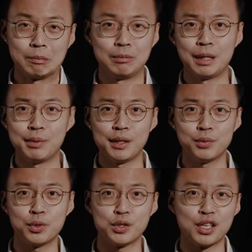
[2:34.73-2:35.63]
Maybe
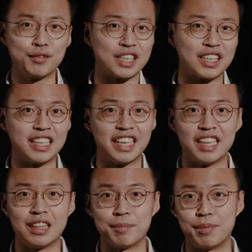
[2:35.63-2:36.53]
we should have done it
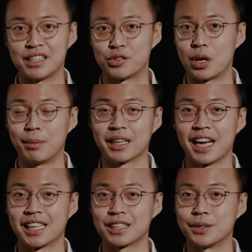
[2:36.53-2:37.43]
in the best drama
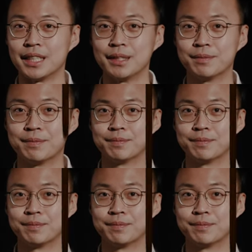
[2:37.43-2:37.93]
category.